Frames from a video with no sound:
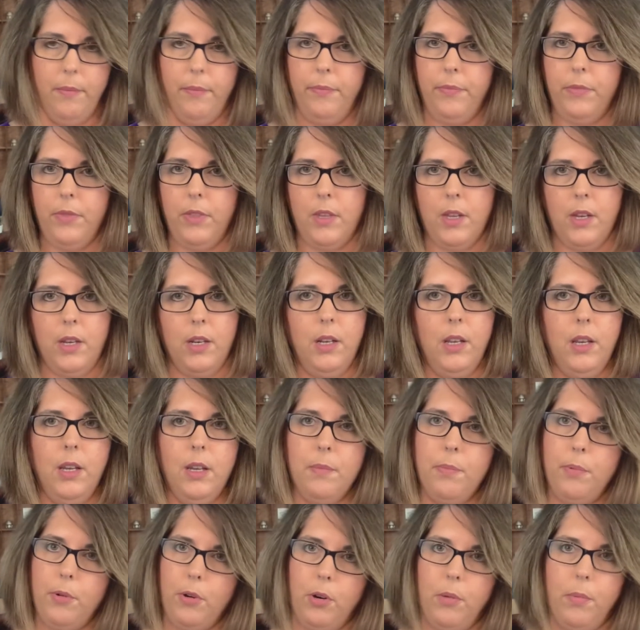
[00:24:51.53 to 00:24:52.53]
knit,
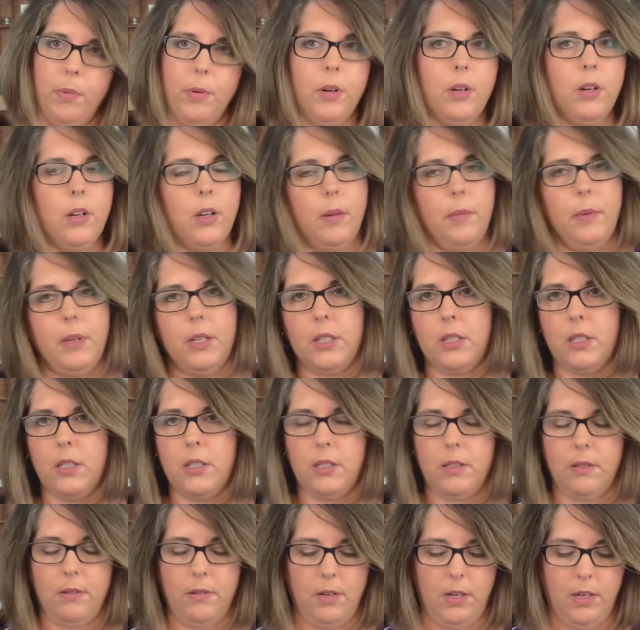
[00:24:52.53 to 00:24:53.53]
knit, purl, purl. I mean,
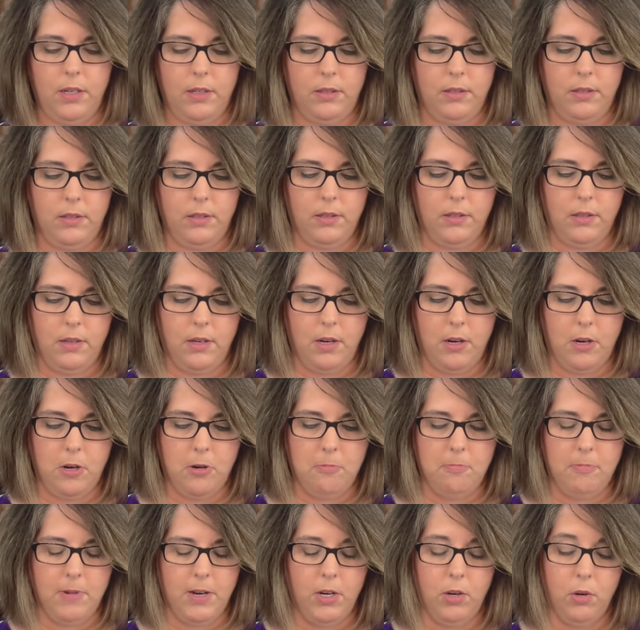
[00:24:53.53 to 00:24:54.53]

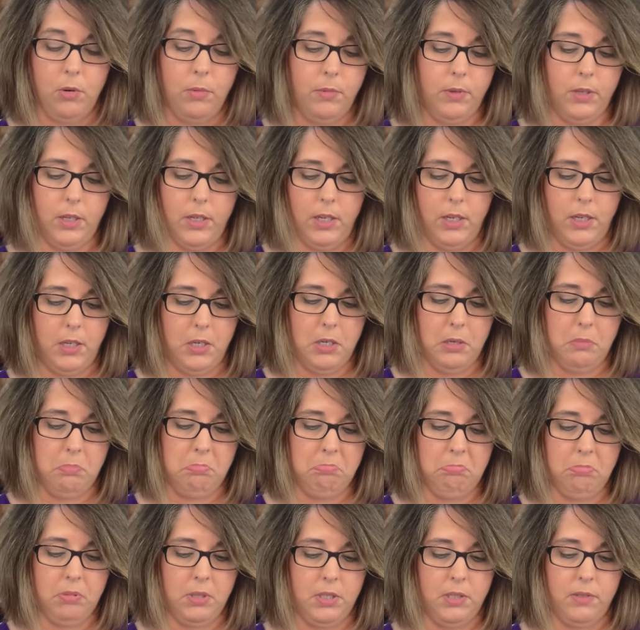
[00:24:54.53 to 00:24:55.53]
I normally
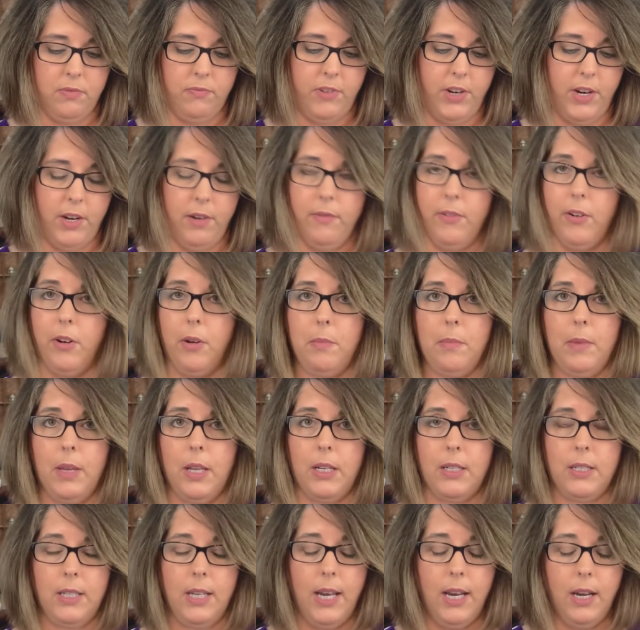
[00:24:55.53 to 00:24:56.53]
find it very
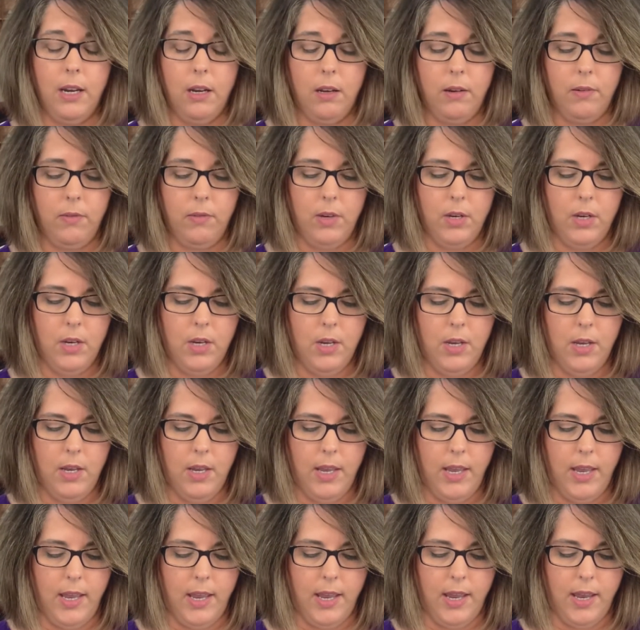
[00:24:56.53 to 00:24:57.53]
meditative.
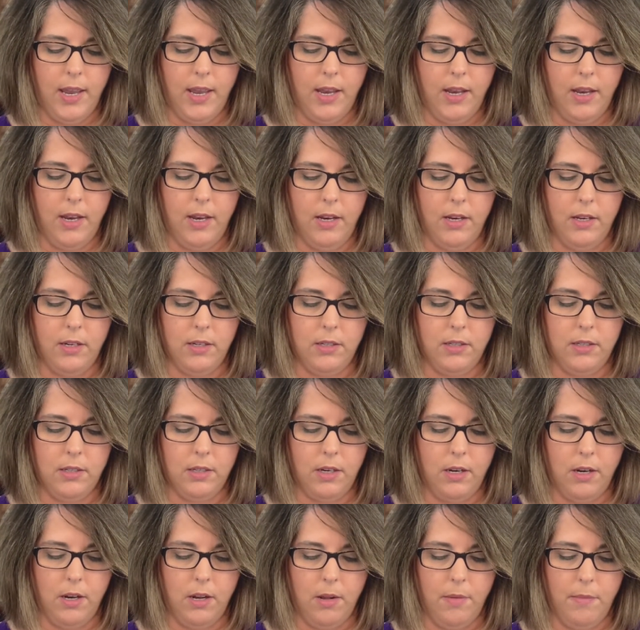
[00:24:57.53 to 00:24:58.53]
And
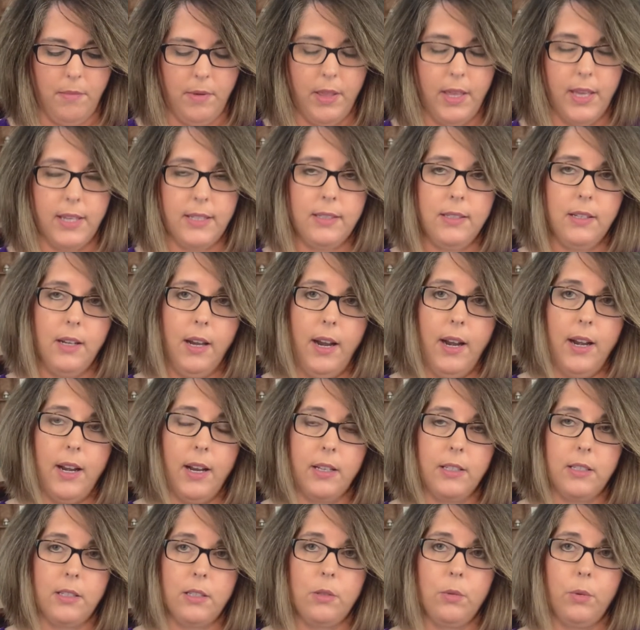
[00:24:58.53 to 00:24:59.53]
last night
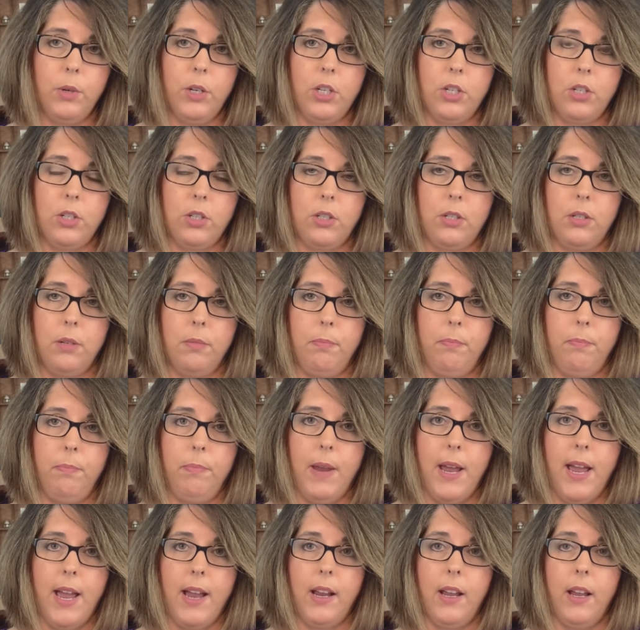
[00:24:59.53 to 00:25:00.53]
I switched
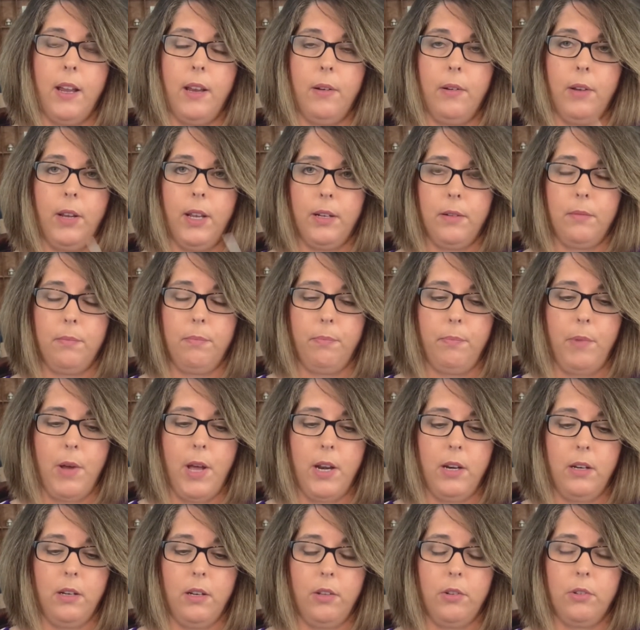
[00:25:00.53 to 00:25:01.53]
back. I had
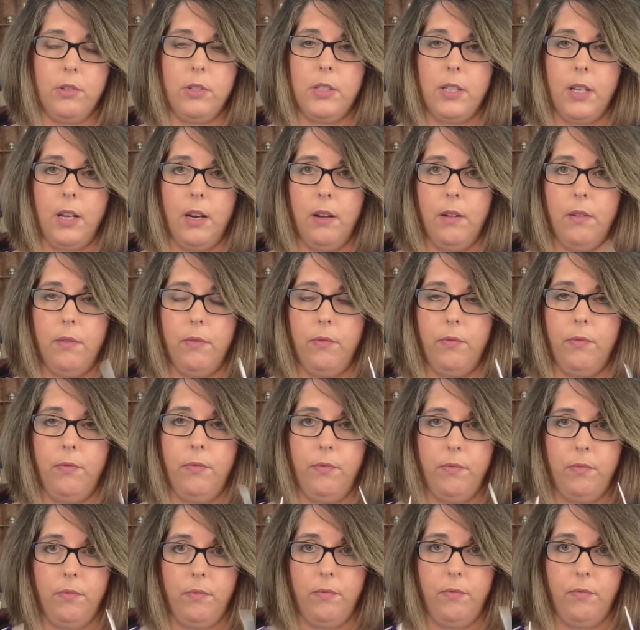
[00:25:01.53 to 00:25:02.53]
bought another set of
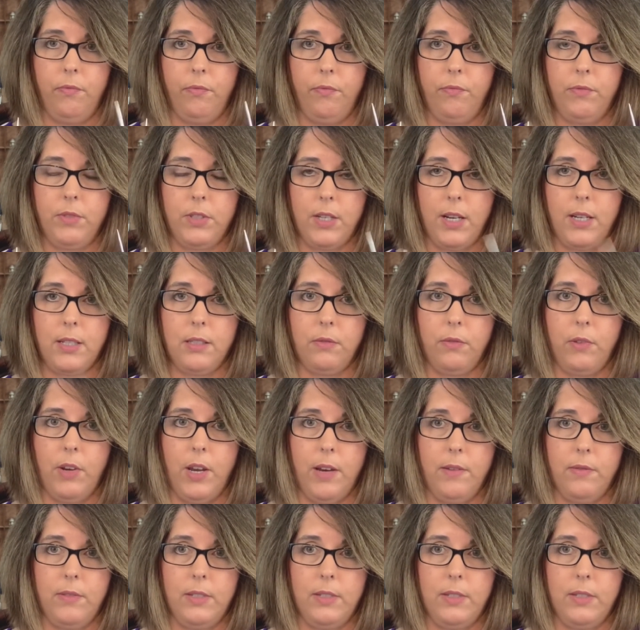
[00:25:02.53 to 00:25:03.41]
size 5